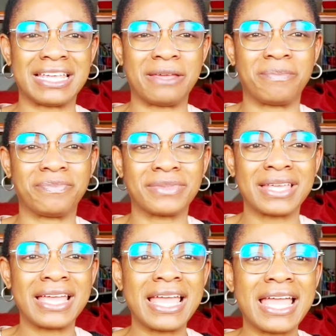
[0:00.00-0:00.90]
name.
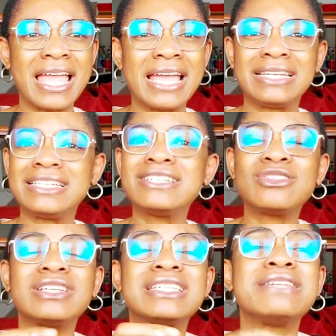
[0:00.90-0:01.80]
This
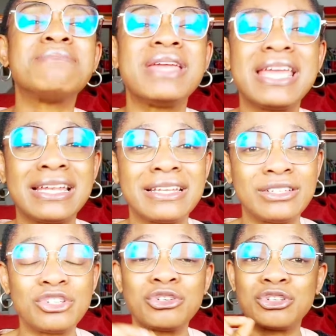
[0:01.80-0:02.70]
doesn't mean
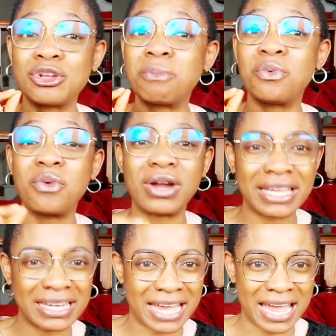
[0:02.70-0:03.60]
you should stop
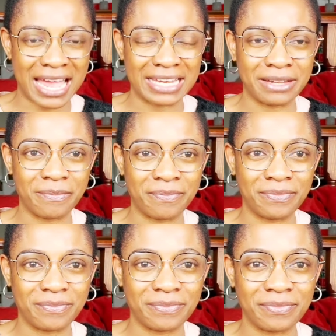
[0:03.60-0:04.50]
working hard.
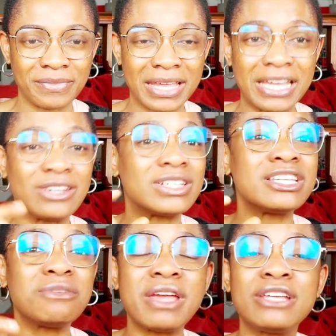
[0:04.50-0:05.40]
It
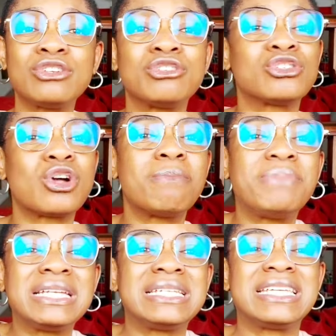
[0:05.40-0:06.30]
doesn't mean you should stop
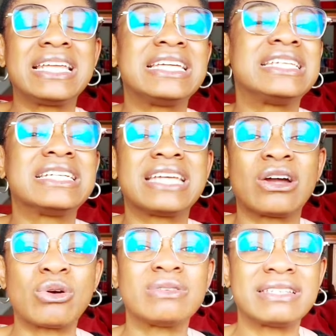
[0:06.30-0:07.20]
being diligent
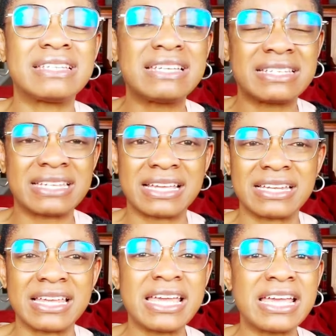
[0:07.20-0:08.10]
and consistent.
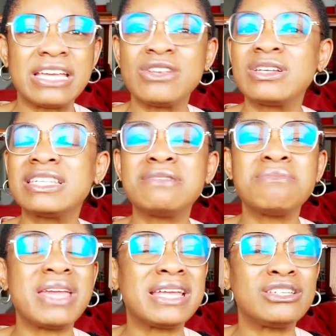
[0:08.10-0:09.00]
It
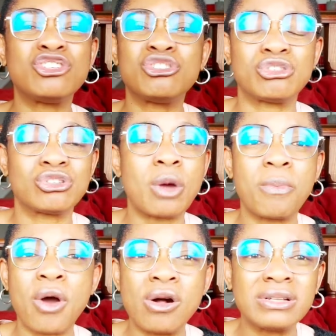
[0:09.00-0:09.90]
doesn't mean you should
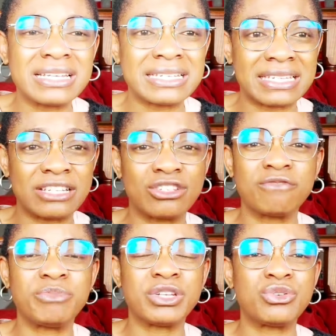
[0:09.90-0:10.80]
stop all those things
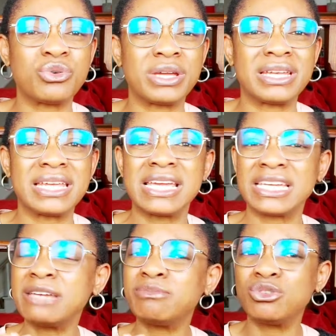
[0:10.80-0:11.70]
you've been doing.
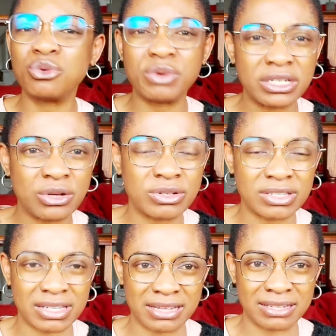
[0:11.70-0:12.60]
Keep doing
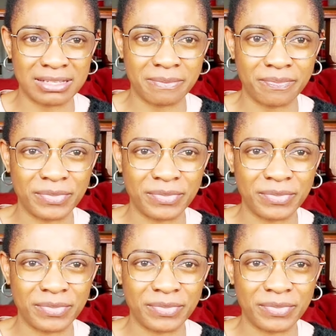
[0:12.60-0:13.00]
those things.